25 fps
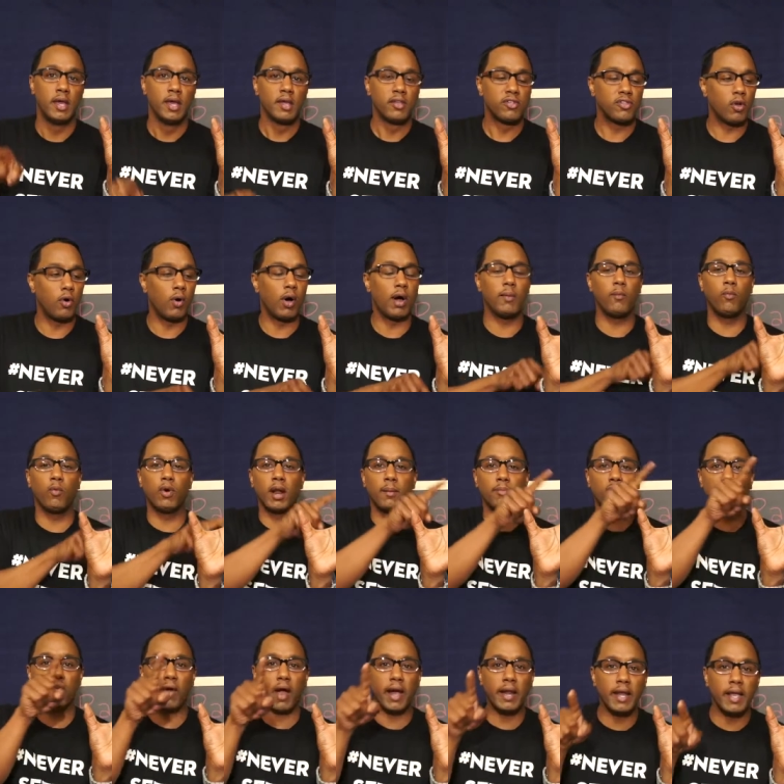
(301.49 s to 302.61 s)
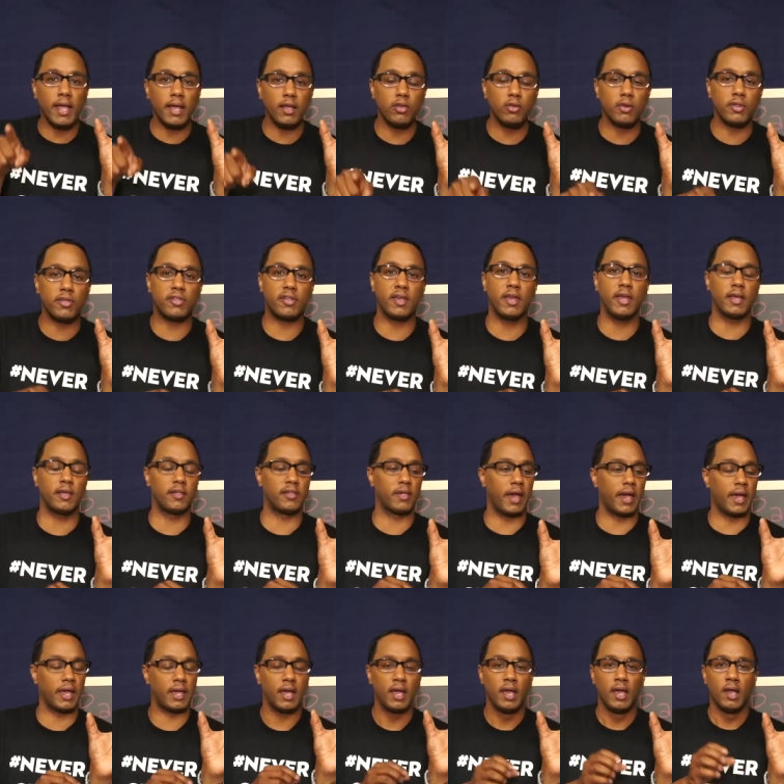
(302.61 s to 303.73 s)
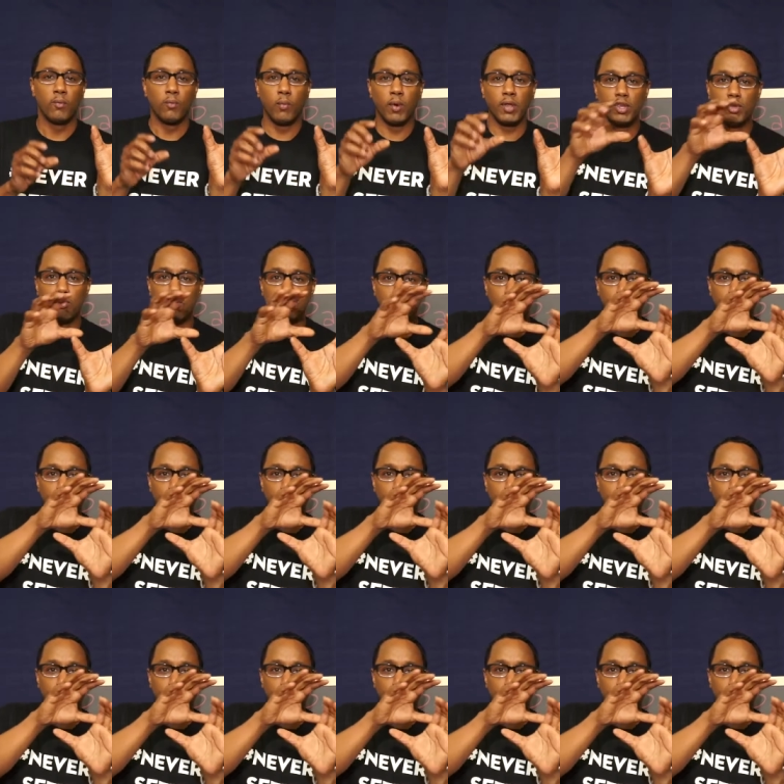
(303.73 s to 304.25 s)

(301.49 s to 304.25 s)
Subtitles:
So what I'm trying to get you to see is, like, when you